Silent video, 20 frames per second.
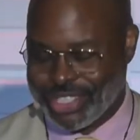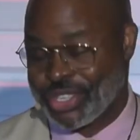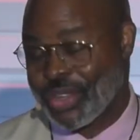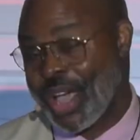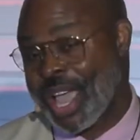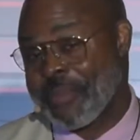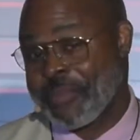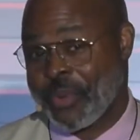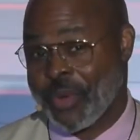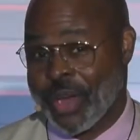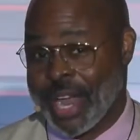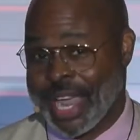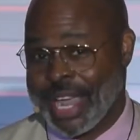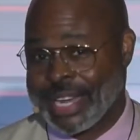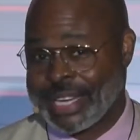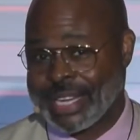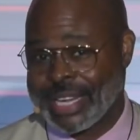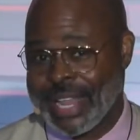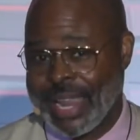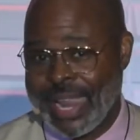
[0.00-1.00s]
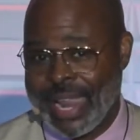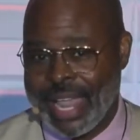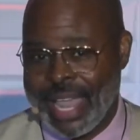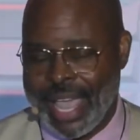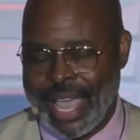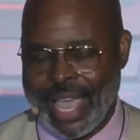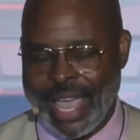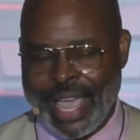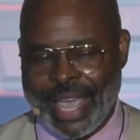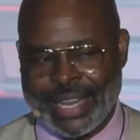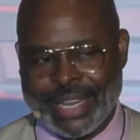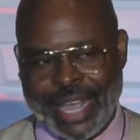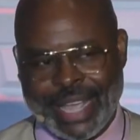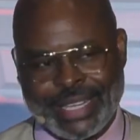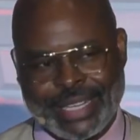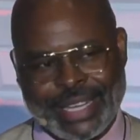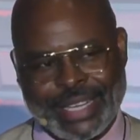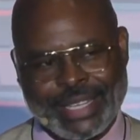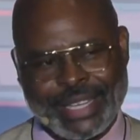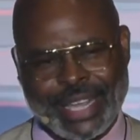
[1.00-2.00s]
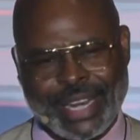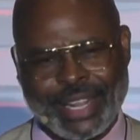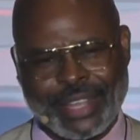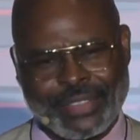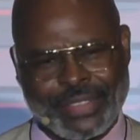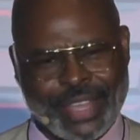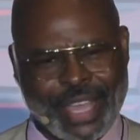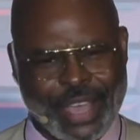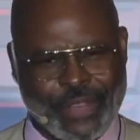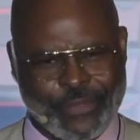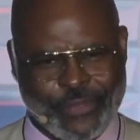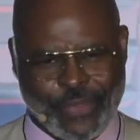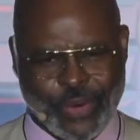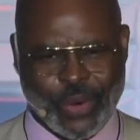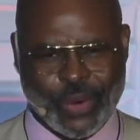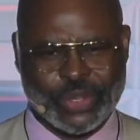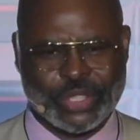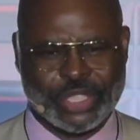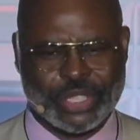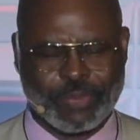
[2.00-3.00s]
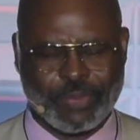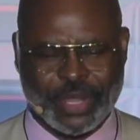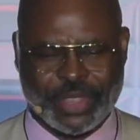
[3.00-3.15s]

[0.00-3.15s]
So I prayed, and I didn't get anything at first,